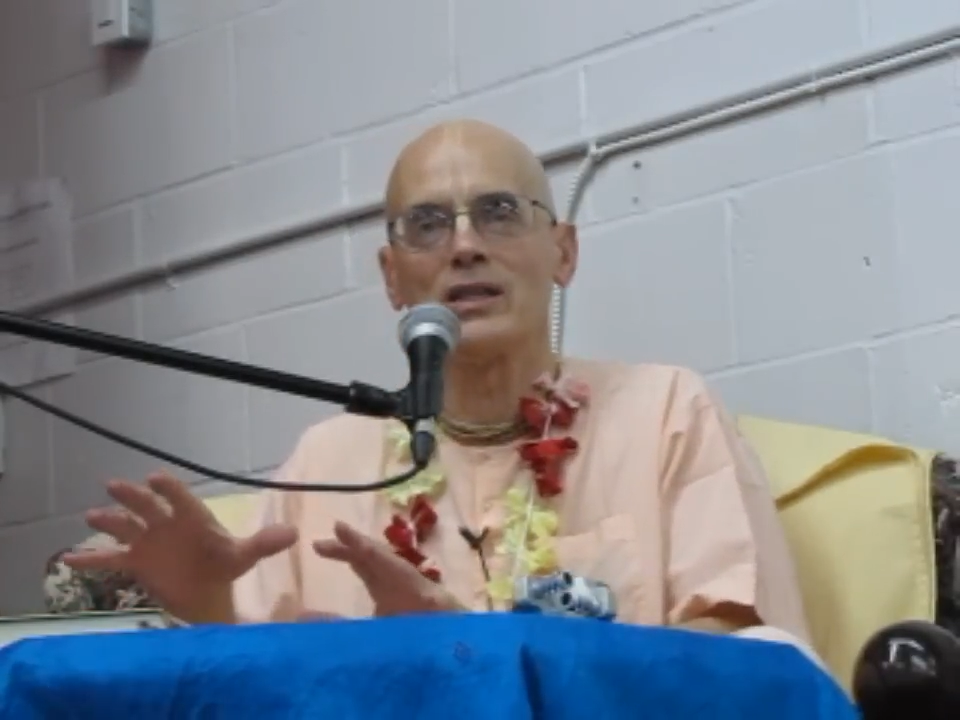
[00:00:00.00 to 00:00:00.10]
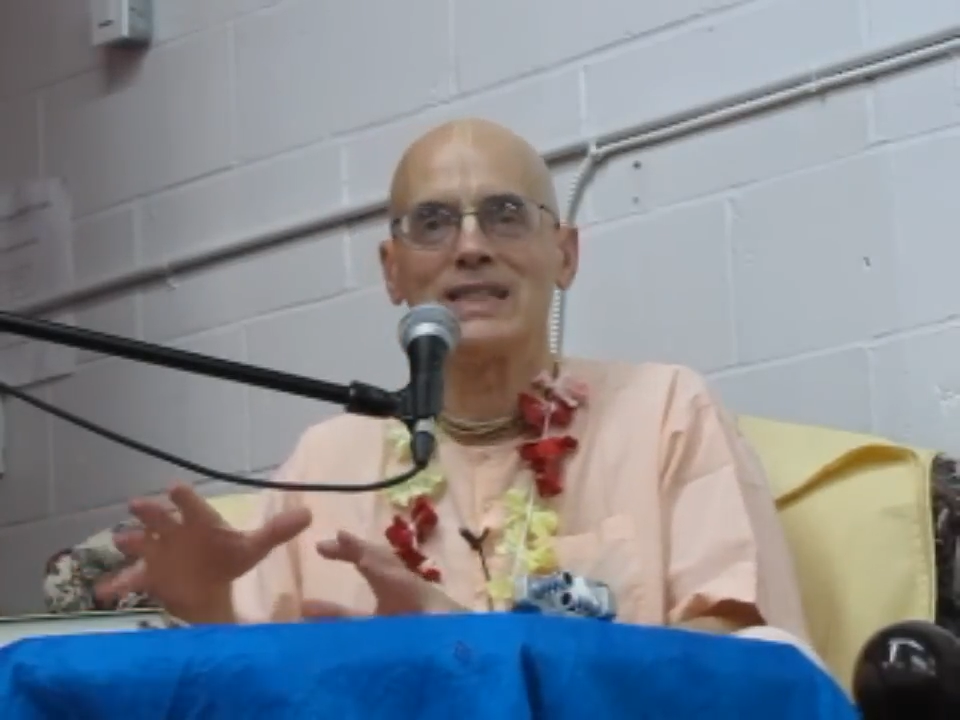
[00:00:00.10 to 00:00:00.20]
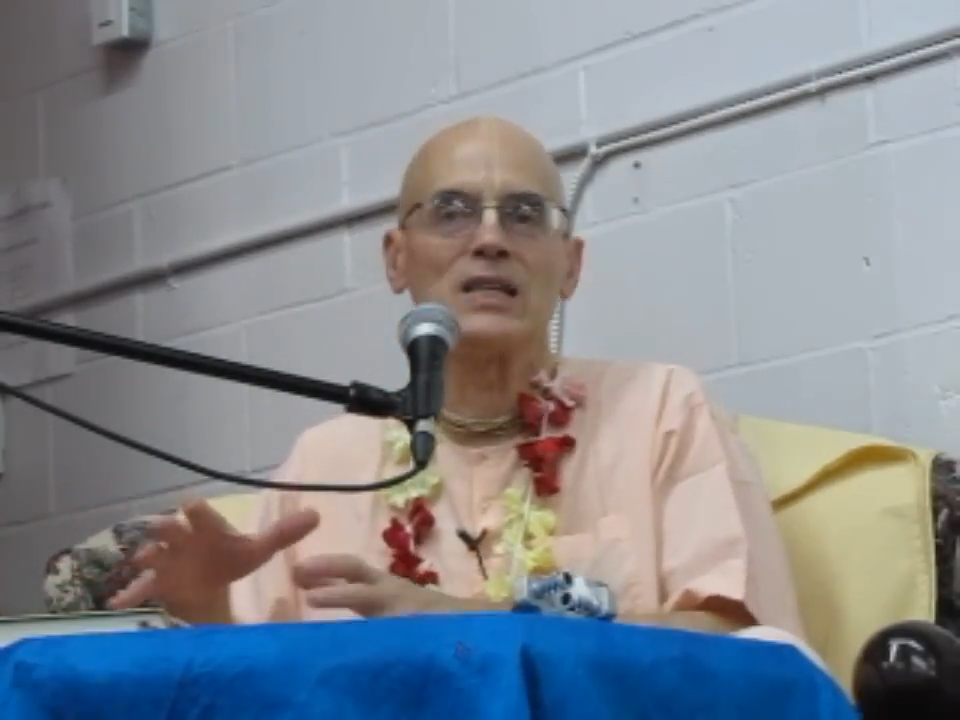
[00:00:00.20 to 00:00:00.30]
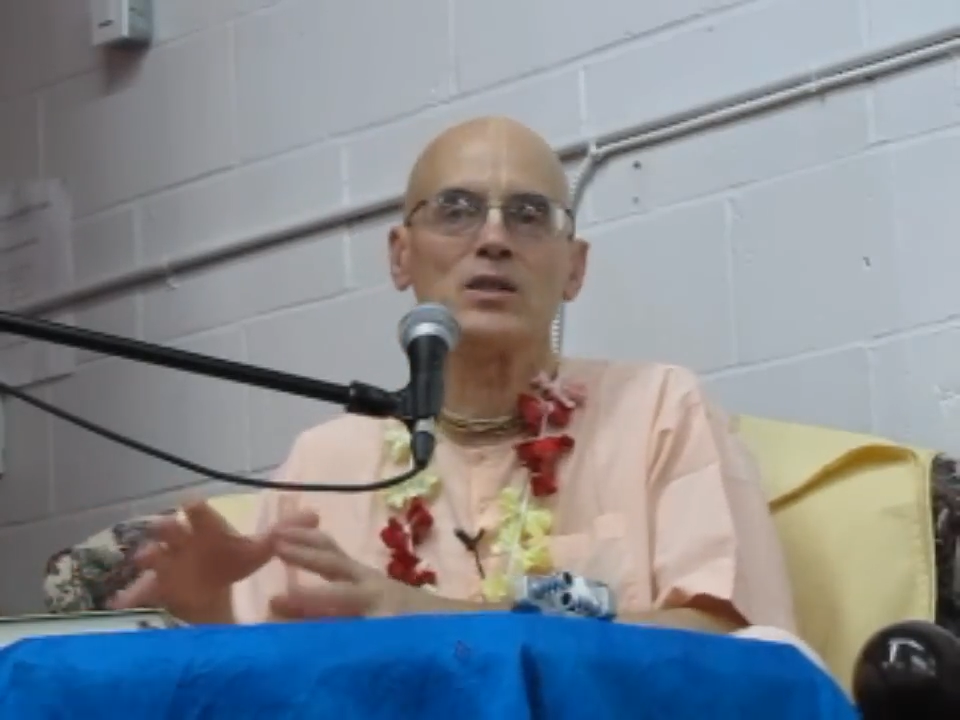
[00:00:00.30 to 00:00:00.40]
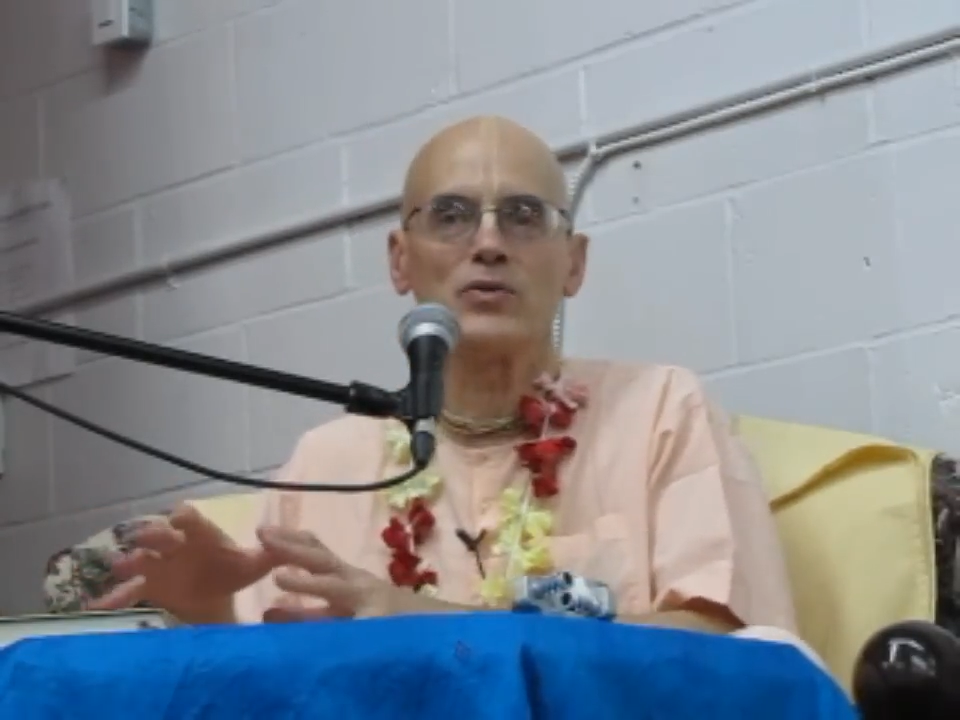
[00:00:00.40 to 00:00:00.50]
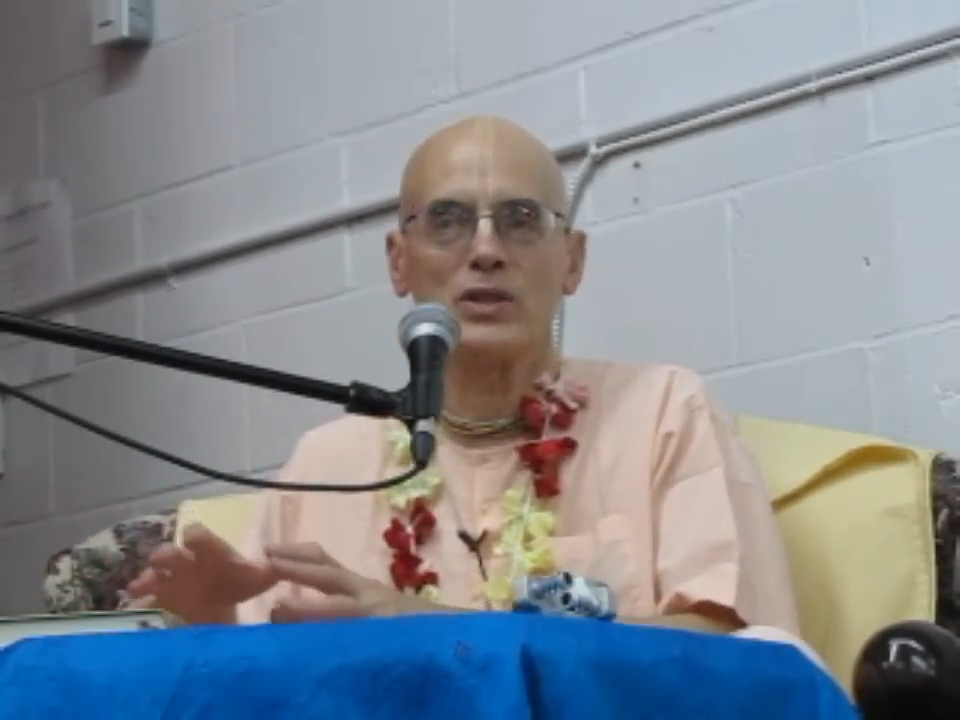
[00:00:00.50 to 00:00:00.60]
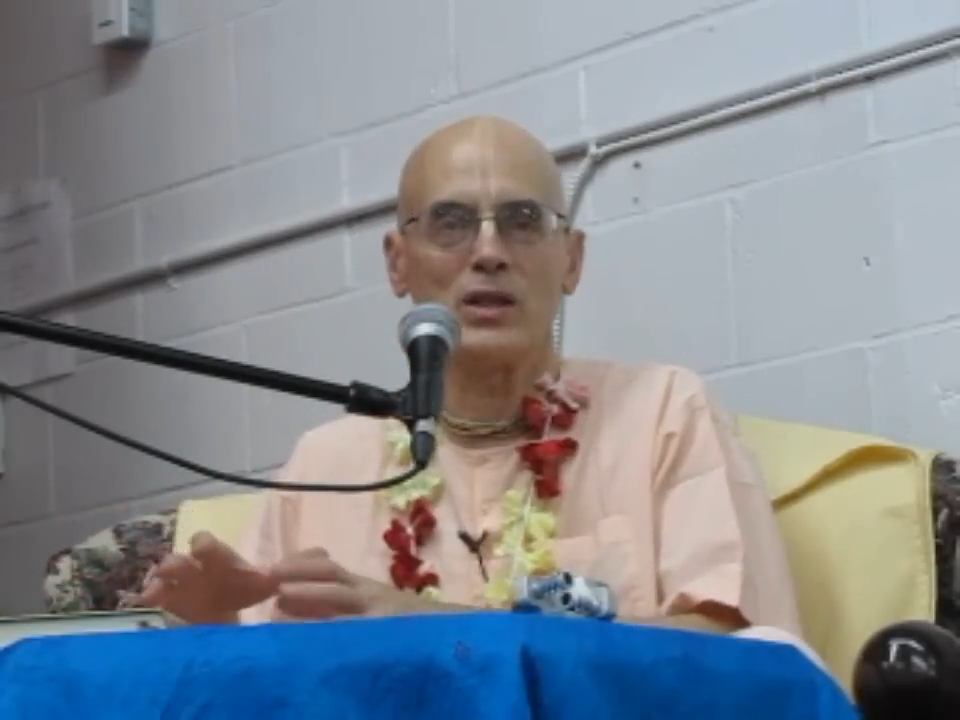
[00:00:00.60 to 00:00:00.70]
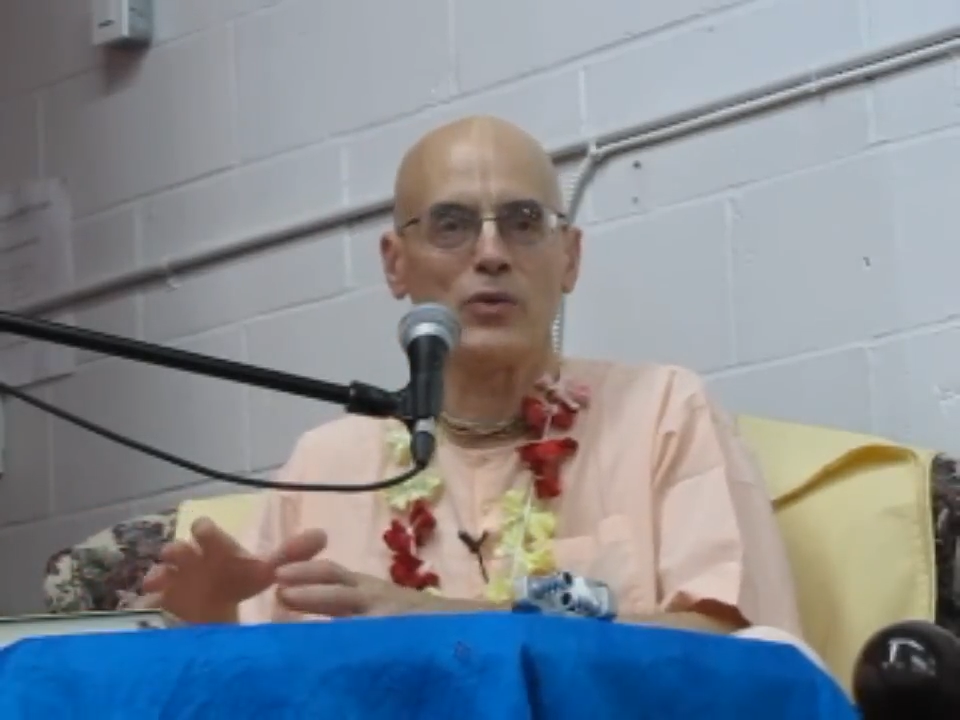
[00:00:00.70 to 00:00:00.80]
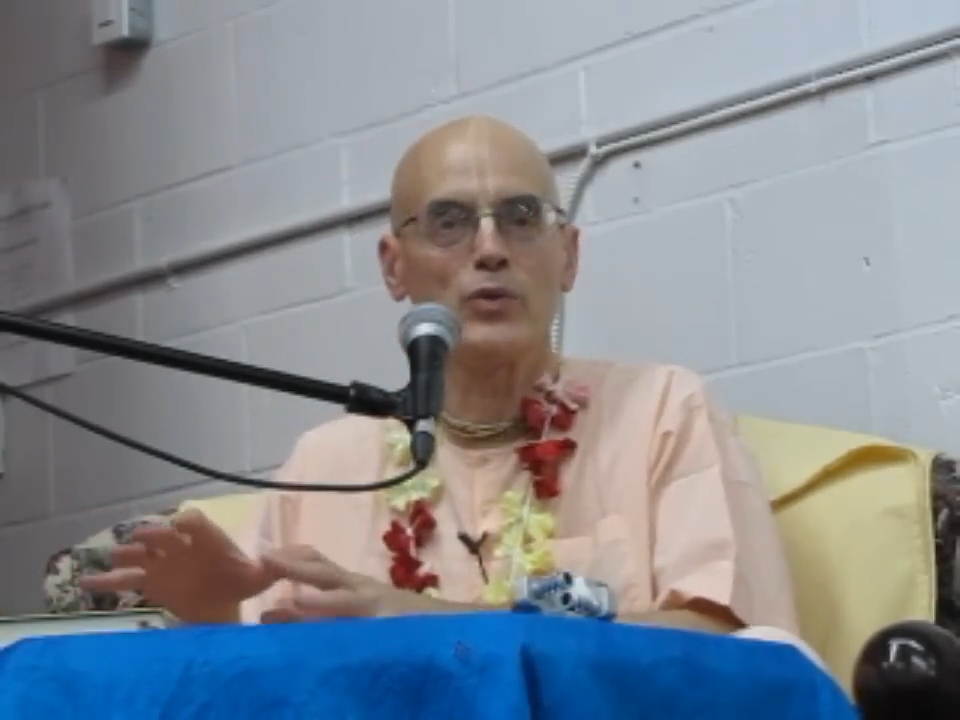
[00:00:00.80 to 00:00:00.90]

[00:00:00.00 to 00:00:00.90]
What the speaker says: sense of self,